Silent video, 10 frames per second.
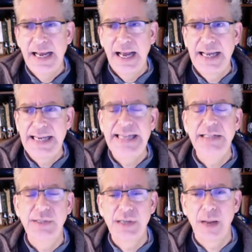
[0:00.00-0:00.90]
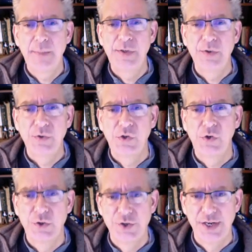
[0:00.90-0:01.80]
he stops
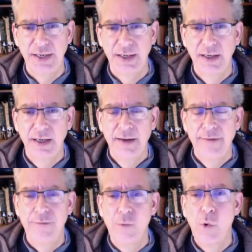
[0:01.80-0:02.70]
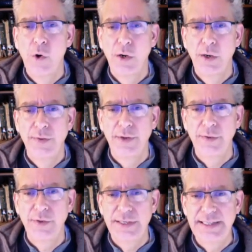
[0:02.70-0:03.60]
searching for the,
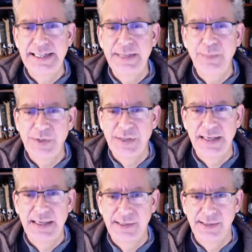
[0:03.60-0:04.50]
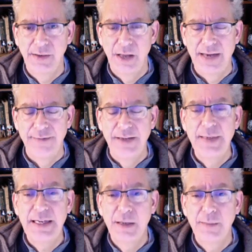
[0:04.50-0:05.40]
the deepest things in life. He
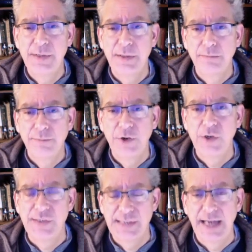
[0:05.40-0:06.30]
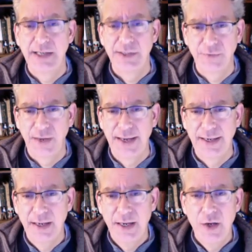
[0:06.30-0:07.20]
becomes very satisfied
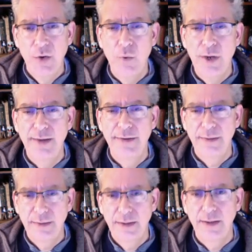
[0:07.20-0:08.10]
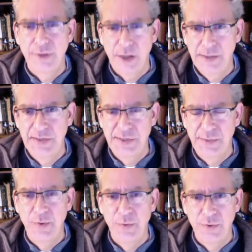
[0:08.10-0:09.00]
with
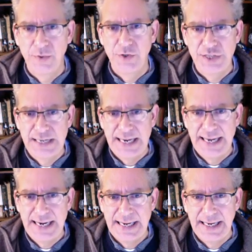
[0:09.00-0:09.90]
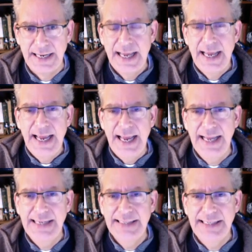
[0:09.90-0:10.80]
Catholicism and with Christianity.
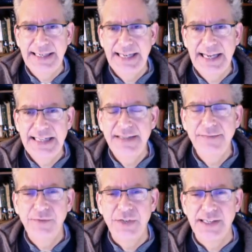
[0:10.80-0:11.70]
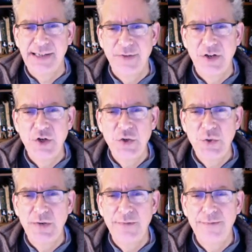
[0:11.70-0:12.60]
And in 1957, you
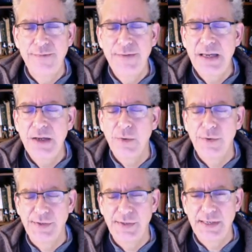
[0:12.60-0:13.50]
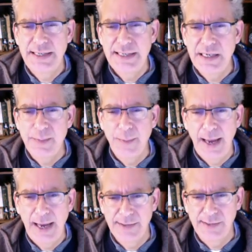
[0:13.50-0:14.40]
can feel this deep
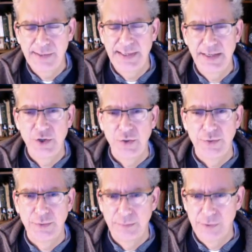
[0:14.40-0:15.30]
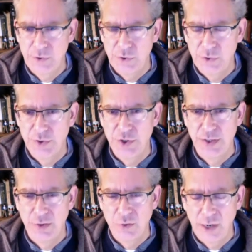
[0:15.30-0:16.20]
existential search
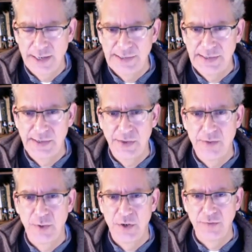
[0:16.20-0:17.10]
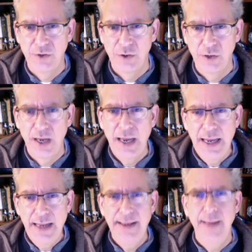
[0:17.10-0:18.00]
and crisis on the part of Kirk
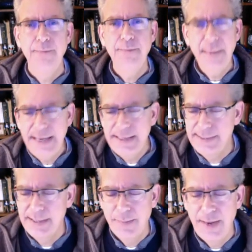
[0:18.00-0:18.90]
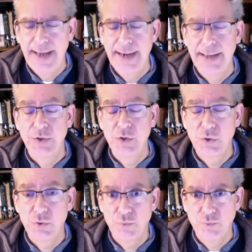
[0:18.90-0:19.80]
that makes him an
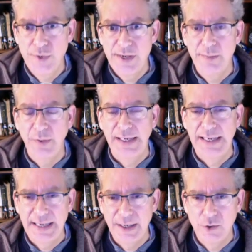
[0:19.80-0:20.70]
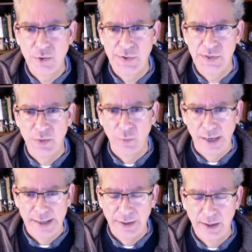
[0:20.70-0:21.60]
extremely interesting
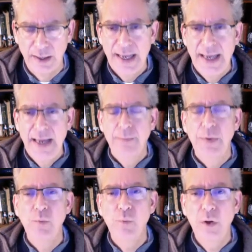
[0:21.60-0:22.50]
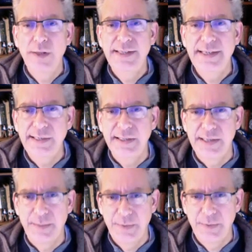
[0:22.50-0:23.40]
writer. But once he's
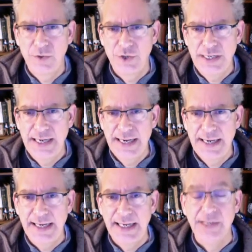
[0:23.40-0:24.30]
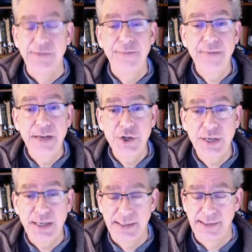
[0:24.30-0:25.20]
accepted Christianity, his
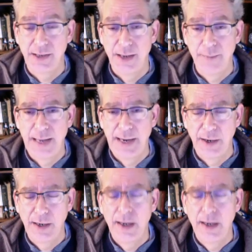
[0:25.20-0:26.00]
fiction gets a lot better,